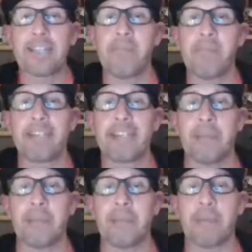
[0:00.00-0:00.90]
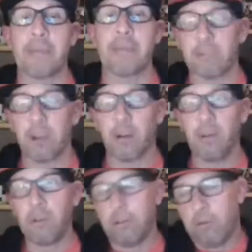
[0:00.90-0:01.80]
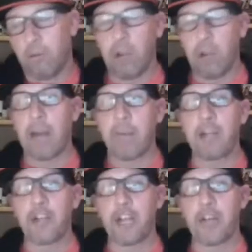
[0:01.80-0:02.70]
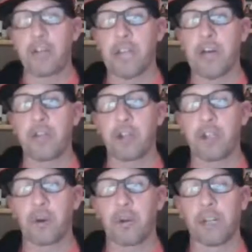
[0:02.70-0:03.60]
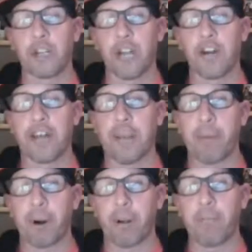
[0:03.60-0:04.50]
misconception. So I appreciate you telling your story and sharing that part.